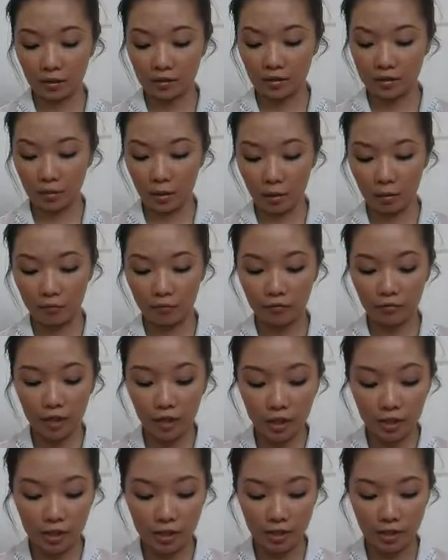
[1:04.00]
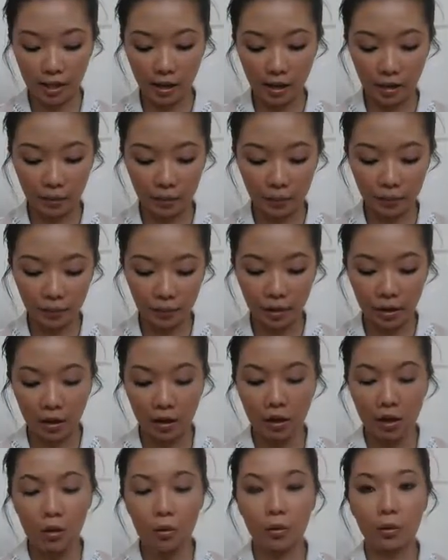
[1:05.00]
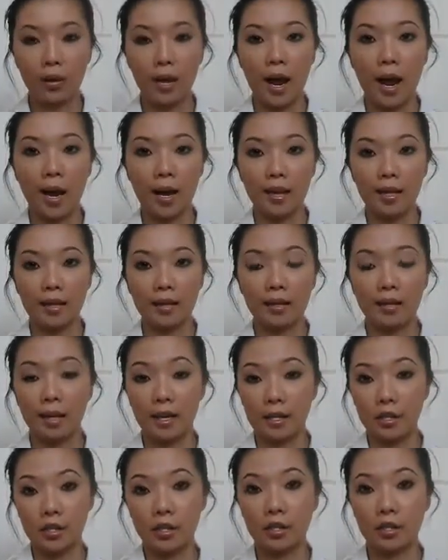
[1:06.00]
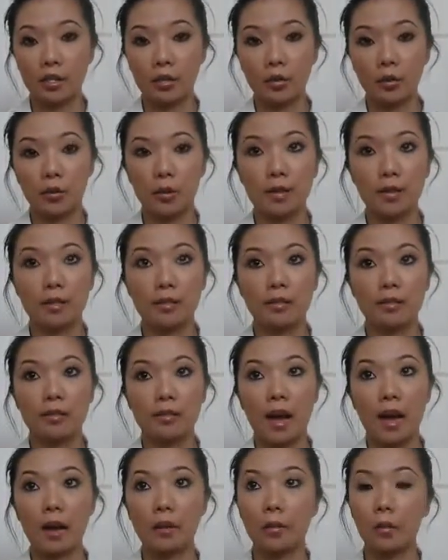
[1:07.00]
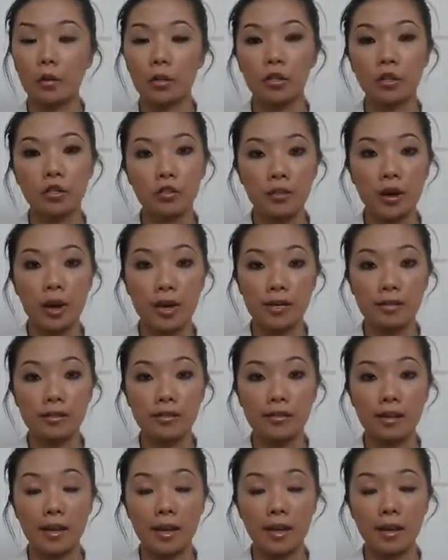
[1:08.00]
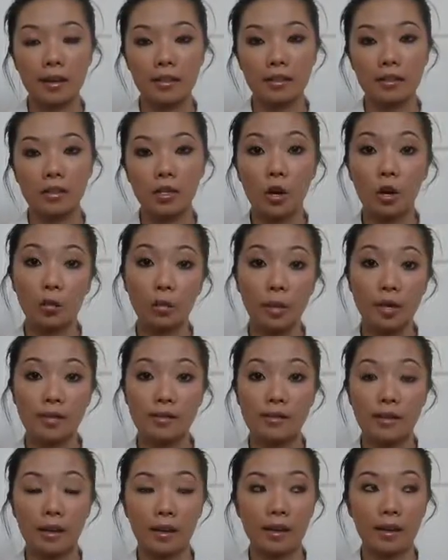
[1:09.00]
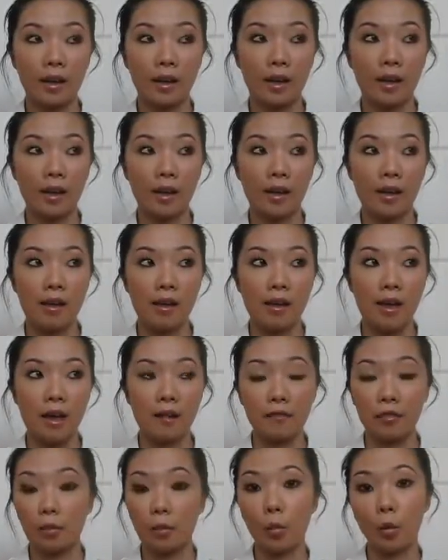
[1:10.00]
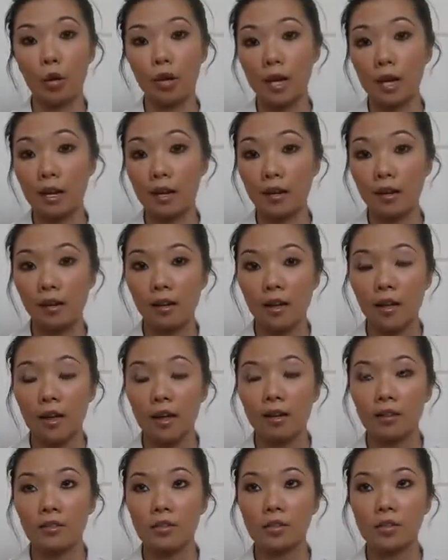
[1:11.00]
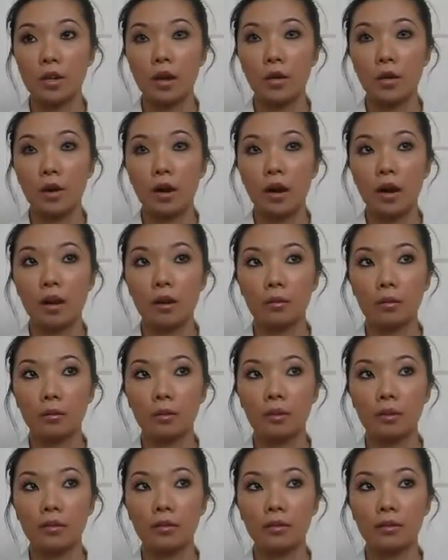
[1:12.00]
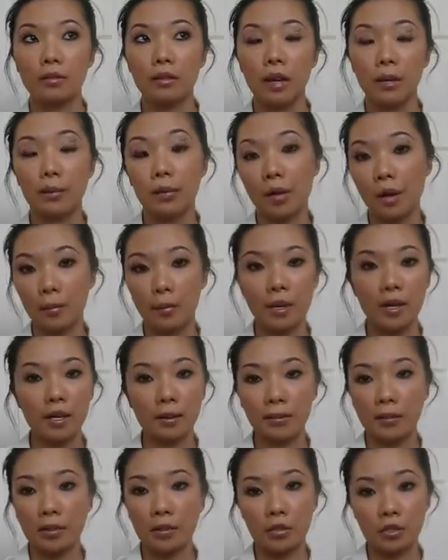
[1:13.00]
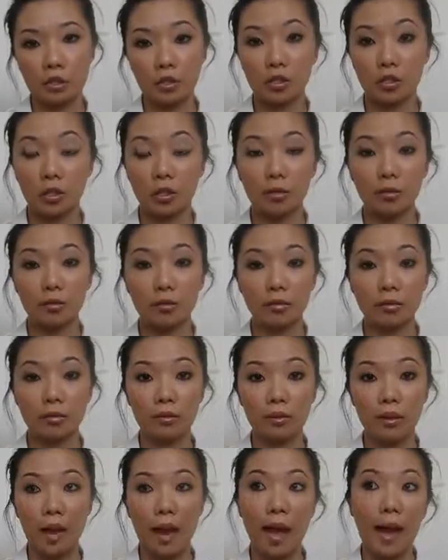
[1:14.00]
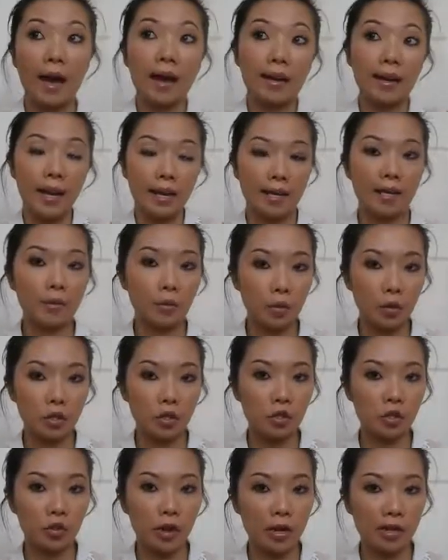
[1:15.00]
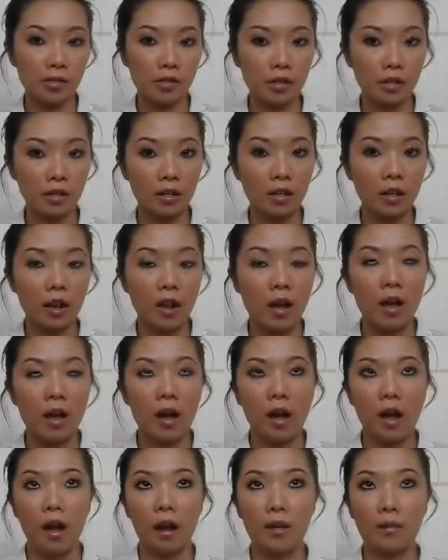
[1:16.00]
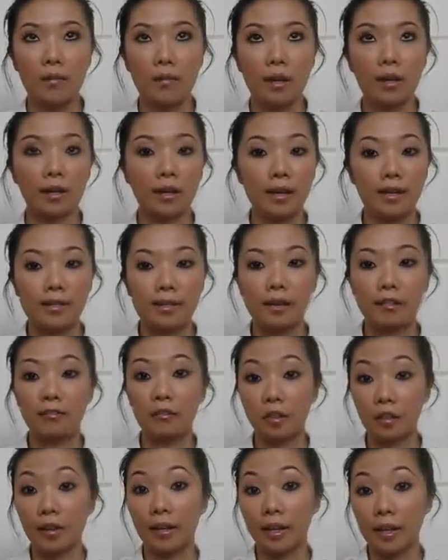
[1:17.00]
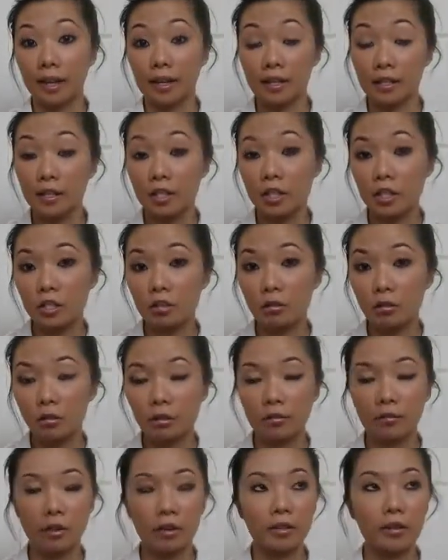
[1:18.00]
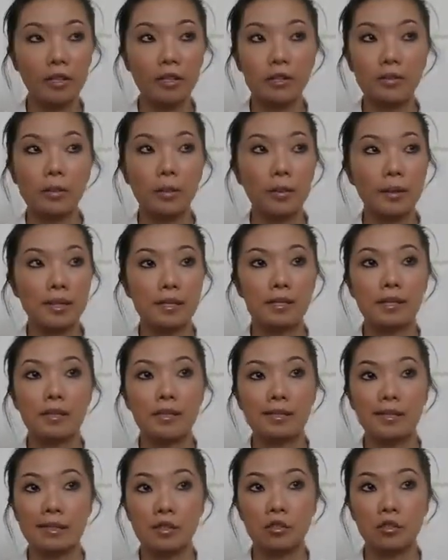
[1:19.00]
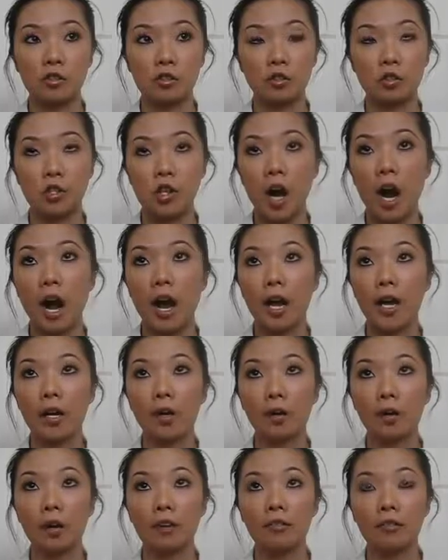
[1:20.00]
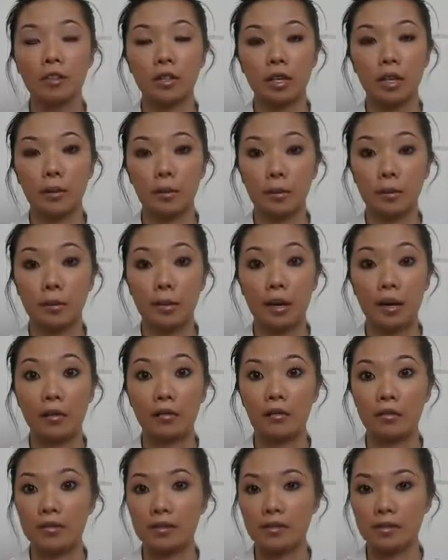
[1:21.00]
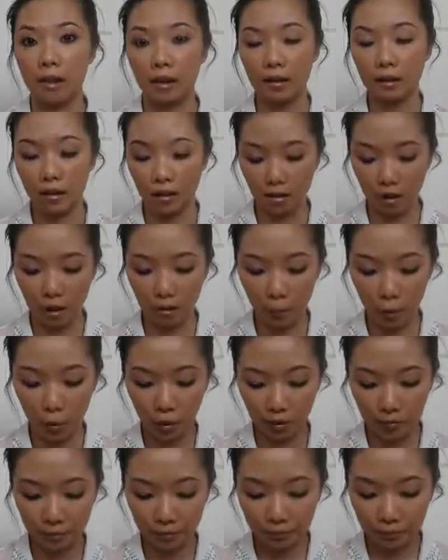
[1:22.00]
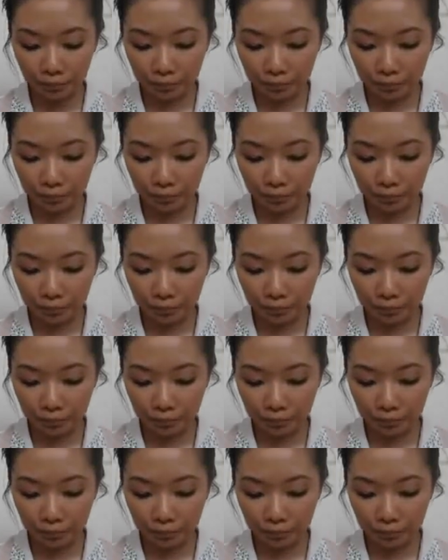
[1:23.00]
So first, what I like to do is I moisturize and tone my skin every morning. So when I put on makeup, I usually don't add any moisturizer unless I feel like I need to, if on days where my skin is extra dry or I feel like I'm going to be out in the sun a lot more.